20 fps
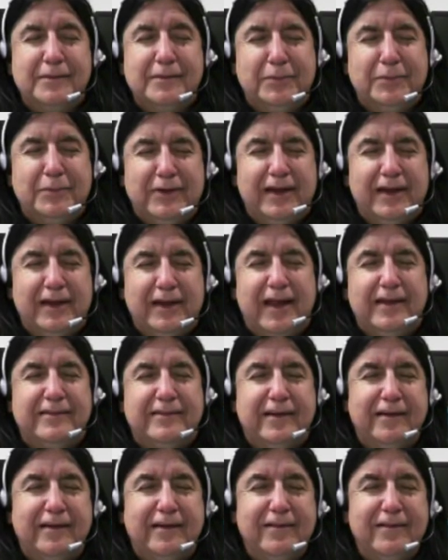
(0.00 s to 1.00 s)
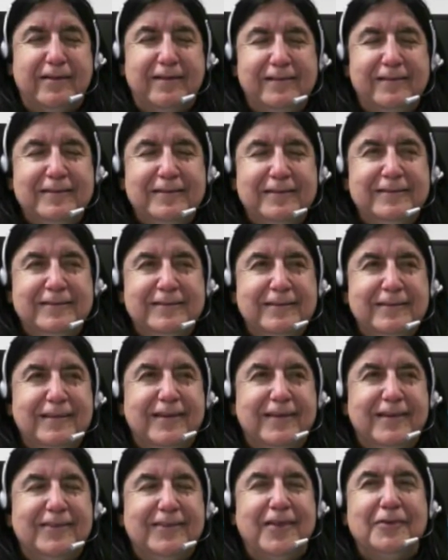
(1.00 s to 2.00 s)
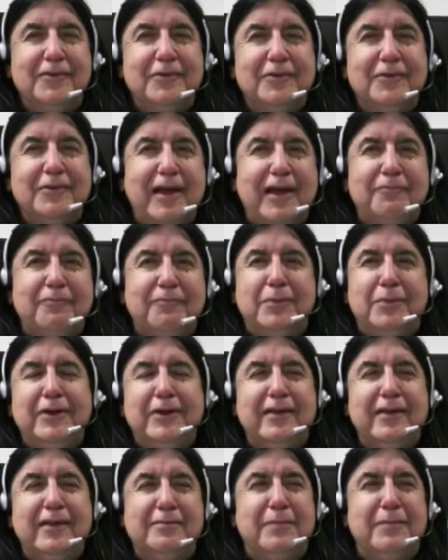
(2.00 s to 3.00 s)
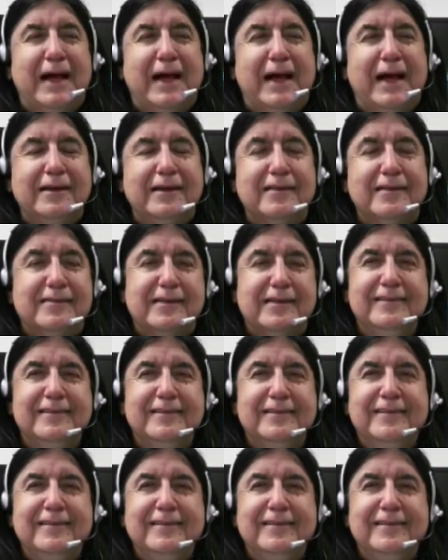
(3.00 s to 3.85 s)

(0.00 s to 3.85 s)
as the Buddha nature. So you'd have Buddhist monks